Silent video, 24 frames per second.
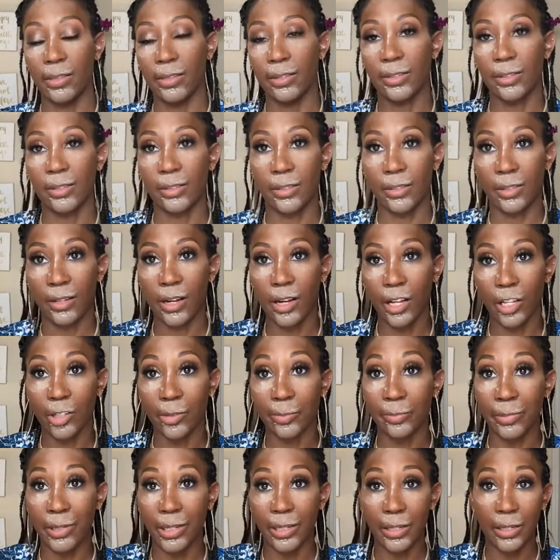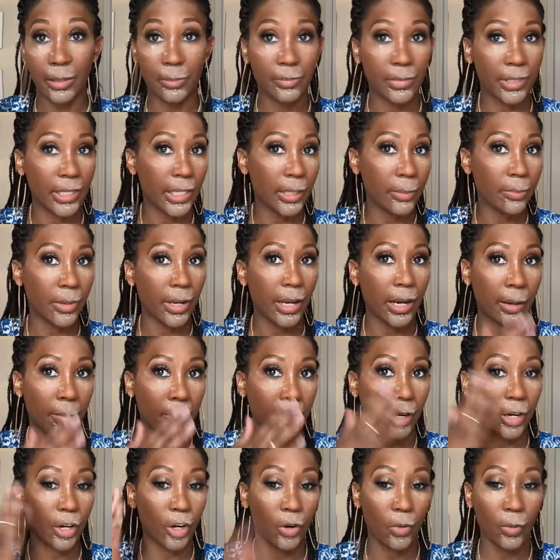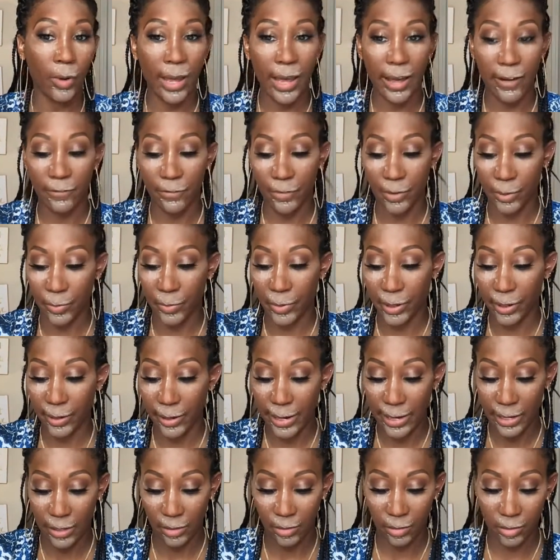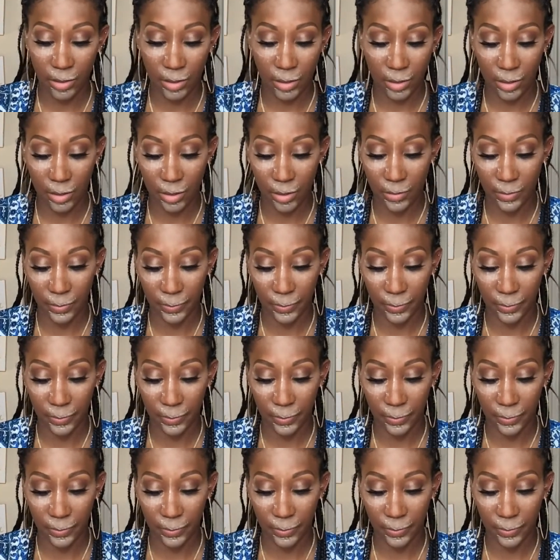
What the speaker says: this is in the color medium deep, and I'm gonna go everywhere else.